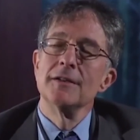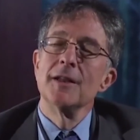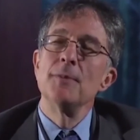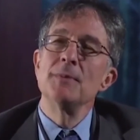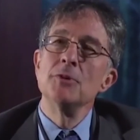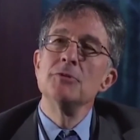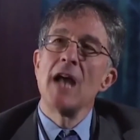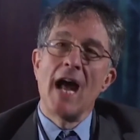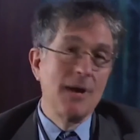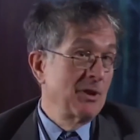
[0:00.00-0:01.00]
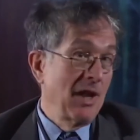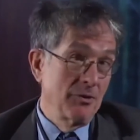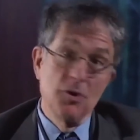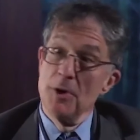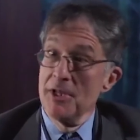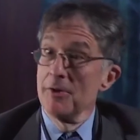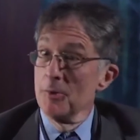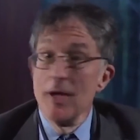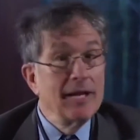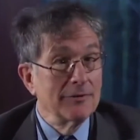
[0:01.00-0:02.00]
they're people who die without knowing they're
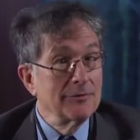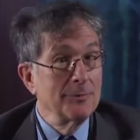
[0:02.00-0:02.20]
creative